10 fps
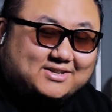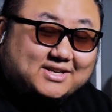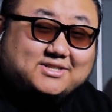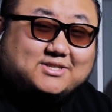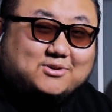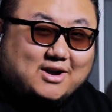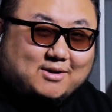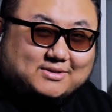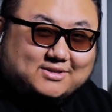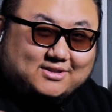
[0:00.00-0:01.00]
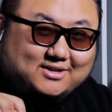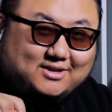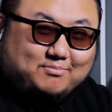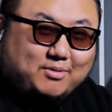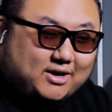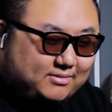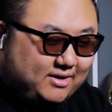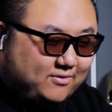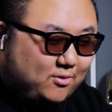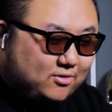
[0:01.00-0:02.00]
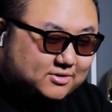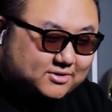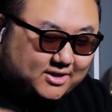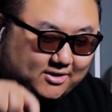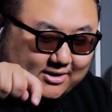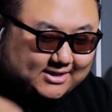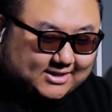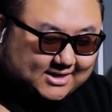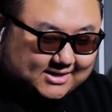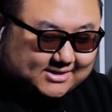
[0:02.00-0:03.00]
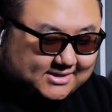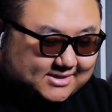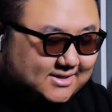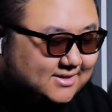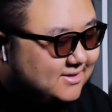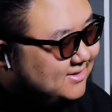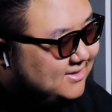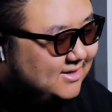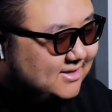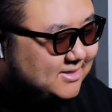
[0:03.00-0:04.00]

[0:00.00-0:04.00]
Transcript: Instagram. It's on the bottom left corner, so they go like this. That's